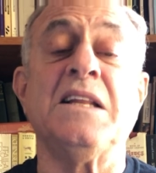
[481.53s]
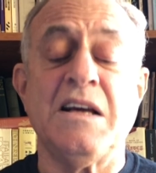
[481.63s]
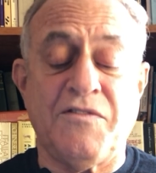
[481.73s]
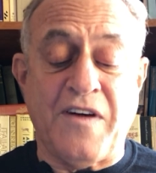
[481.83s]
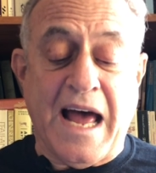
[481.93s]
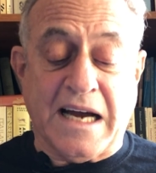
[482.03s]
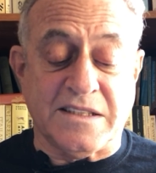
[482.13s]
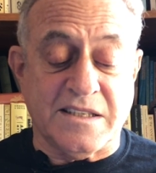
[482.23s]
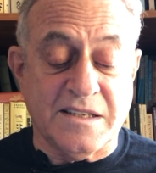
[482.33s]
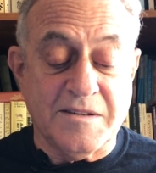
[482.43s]
the
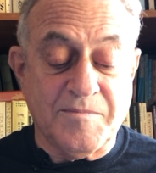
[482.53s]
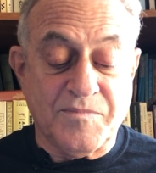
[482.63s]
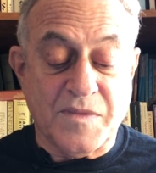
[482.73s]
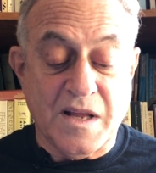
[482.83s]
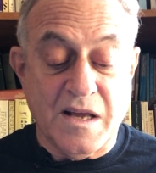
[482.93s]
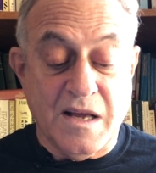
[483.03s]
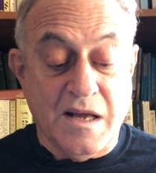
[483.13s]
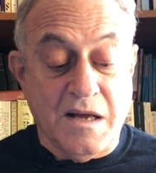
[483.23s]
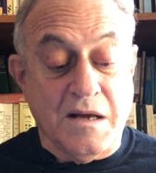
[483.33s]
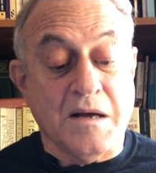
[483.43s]
effect."
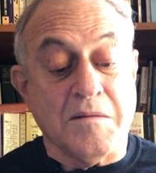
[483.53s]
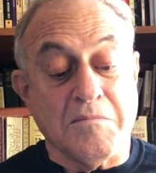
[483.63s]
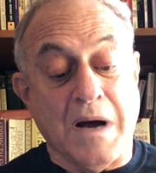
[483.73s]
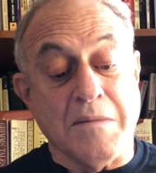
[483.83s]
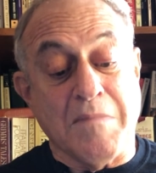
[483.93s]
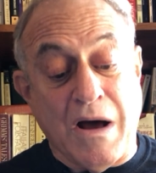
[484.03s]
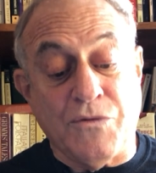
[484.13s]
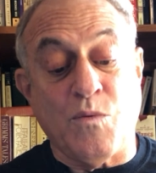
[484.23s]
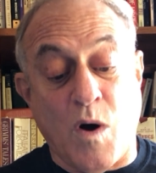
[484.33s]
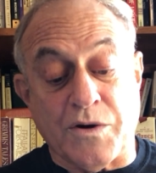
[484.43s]
"My
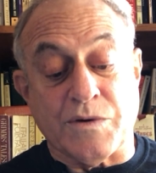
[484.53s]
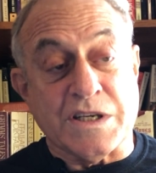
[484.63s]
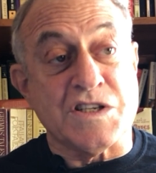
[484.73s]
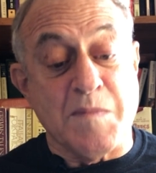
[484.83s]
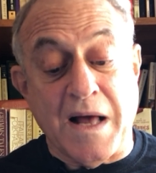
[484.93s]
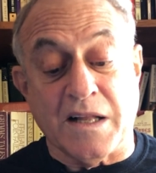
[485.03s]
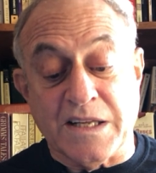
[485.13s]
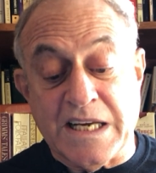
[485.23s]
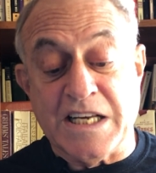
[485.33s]
mouth-watering smell